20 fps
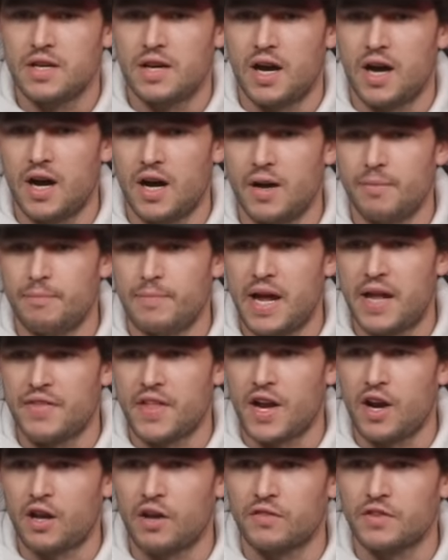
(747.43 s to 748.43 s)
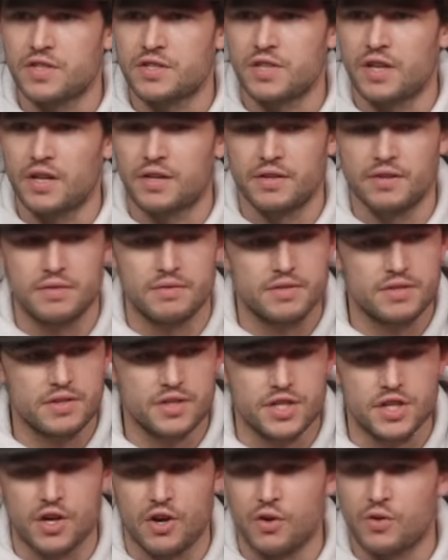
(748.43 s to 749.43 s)
Um, and then all of a sudden,
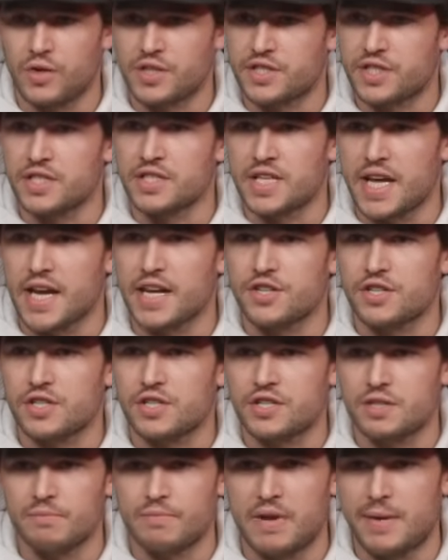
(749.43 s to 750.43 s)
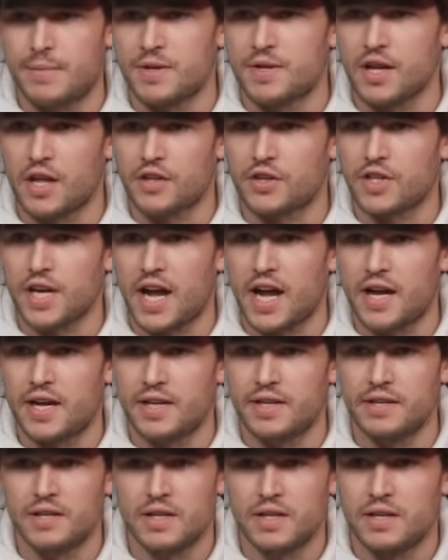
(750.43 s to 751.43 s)
you know, it's contagious, and maybe another
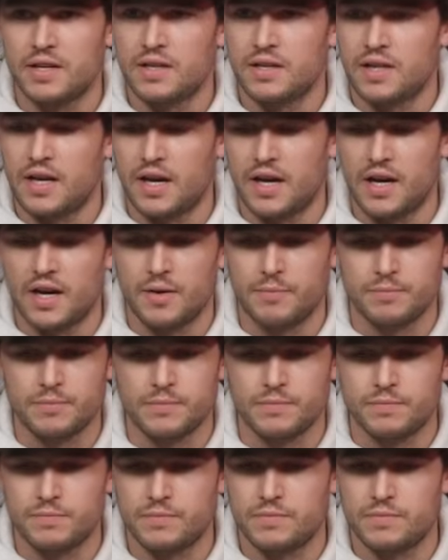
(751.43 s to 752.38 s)
guy, um,